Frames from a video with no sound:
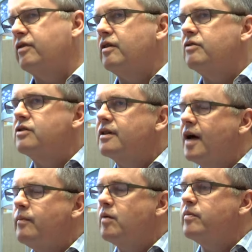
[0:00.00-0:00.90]
So there's a
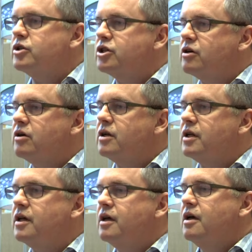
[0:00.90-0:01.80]
lot more
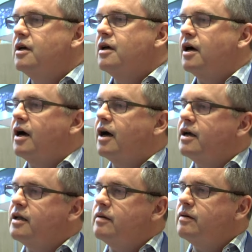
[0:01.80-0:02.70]
maturity uh,
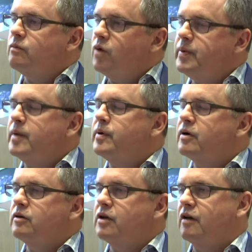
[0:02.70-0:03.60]
in what people
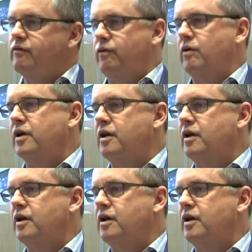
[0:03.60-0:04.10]
are looking for.